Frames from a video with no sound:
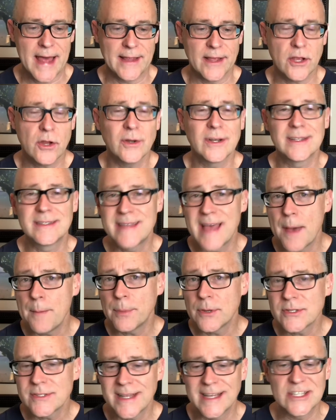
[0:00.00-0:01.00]
They call it a 10%
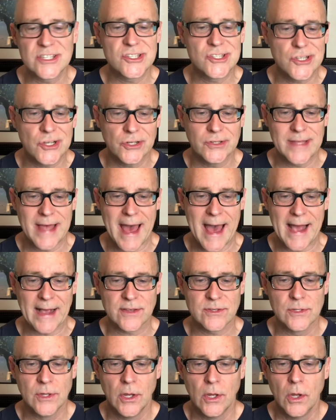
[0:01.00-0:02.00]

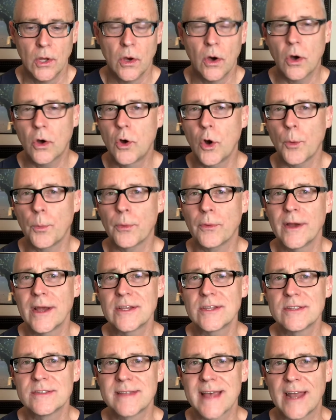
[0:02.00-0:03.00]
surtax on
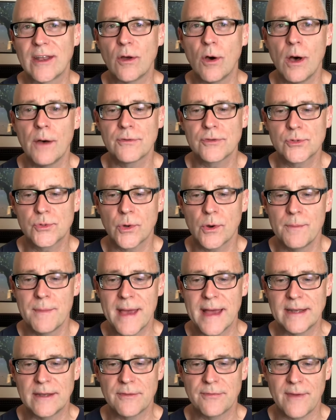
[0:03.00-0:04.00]
corporations that offshore
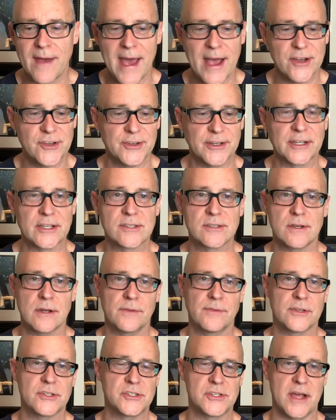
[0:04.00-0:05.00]
manufacturing and
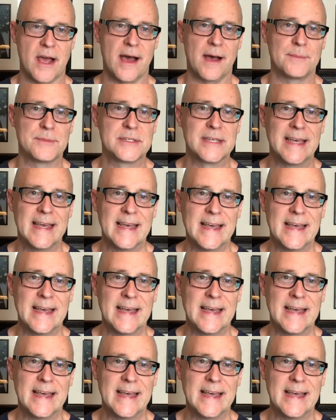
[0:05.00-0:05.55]
service jobs